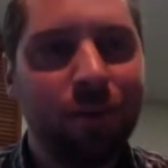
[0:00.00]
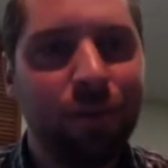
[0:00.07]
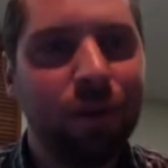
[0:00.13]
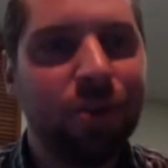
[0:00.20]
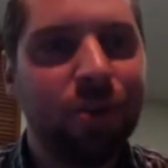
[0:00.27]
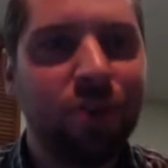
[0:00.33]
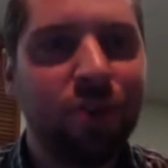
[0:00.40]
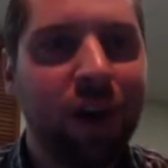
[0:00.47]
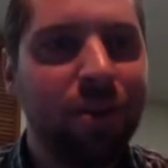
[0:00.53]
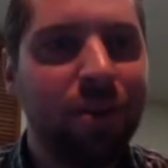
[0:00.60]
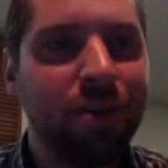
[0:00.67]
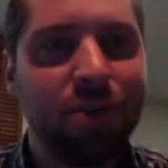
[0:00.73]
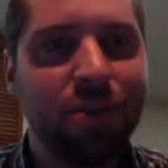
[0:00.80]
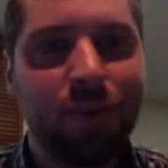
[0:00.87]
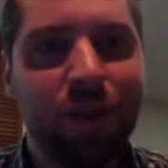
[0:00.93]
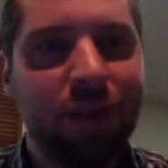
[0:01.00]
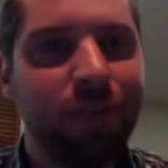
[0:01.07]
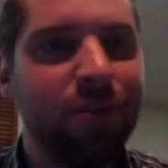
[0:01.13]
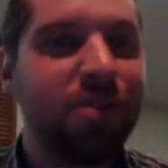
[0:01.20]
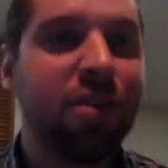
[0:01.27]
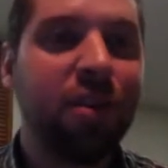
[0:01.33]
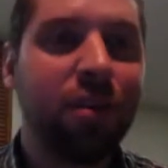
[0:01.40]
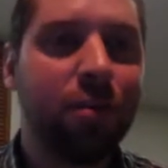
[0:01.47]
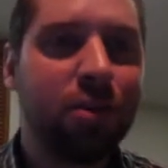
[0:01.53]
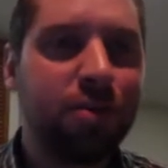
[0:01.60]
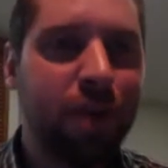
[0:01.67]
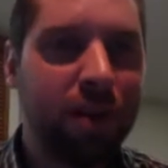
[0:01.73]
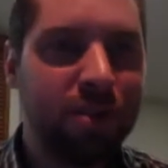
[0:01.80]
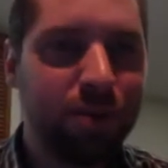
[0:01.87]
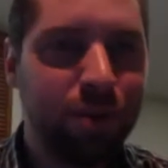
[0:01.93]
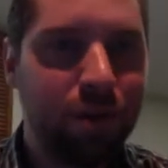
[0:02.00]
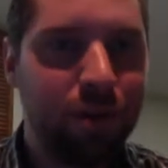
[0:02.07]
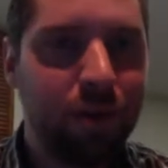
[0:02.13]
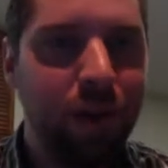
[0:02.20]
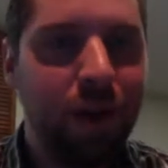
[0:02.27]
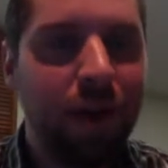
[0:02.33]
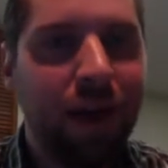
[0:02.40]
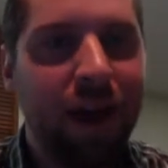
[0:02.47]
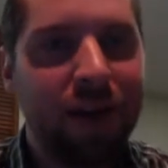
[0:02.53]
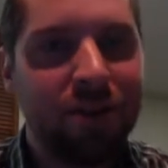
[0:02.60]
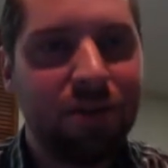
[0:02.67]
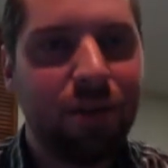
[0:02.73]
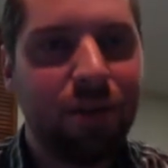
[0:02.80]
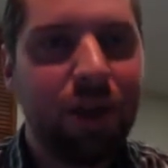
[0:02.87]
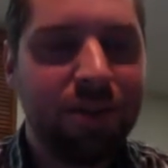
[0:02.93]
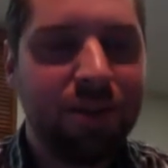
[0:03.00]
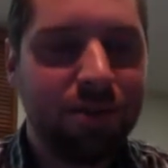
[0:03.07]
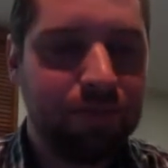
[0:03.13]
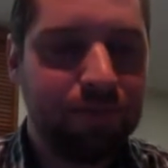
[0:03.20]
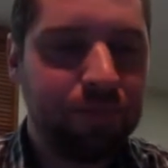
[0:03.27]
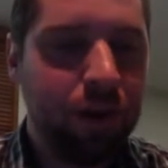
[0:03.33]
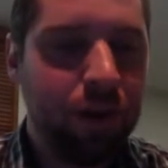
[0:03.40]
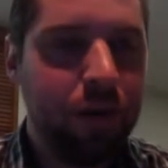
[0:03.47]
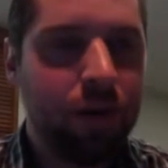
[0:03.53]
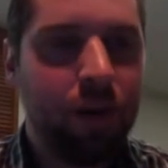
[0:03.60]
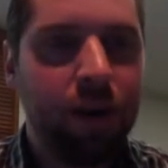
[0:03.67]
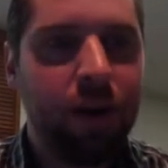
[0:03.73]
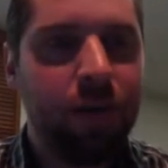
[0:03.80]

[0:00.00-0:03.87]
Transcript: would describe as being fiscally responsible as of late, right?